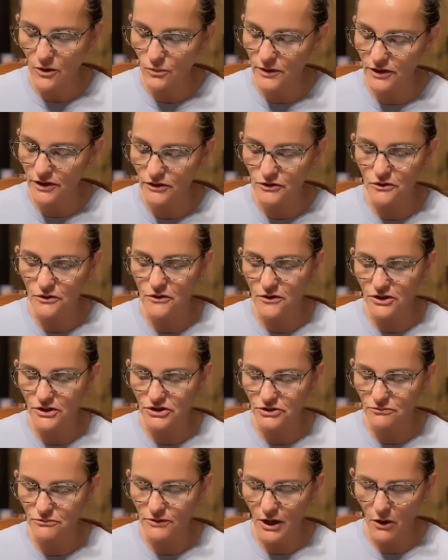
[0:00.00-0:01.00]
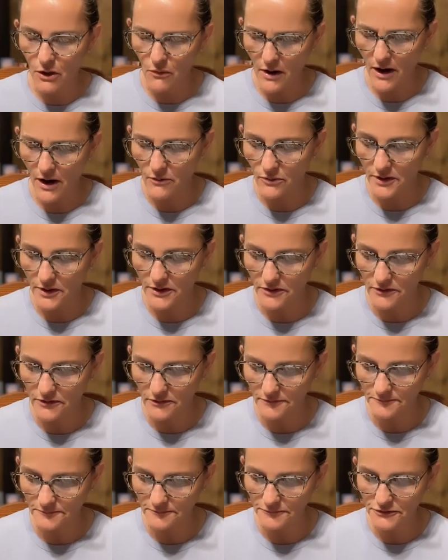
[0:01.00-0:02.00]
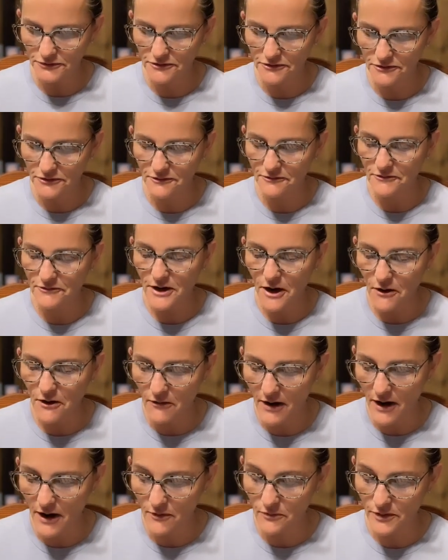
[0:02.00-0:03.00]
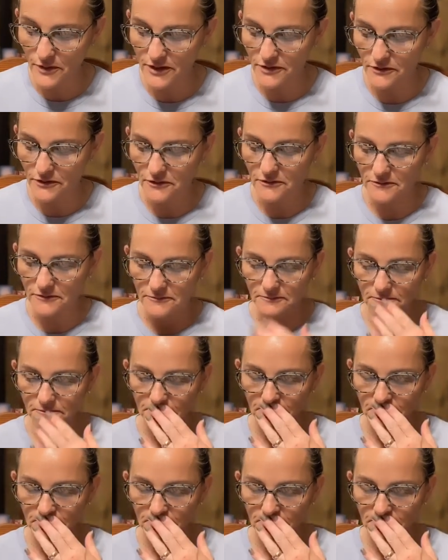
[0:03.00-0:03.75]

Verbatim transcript: I will, Lord. You know I will. You know I will.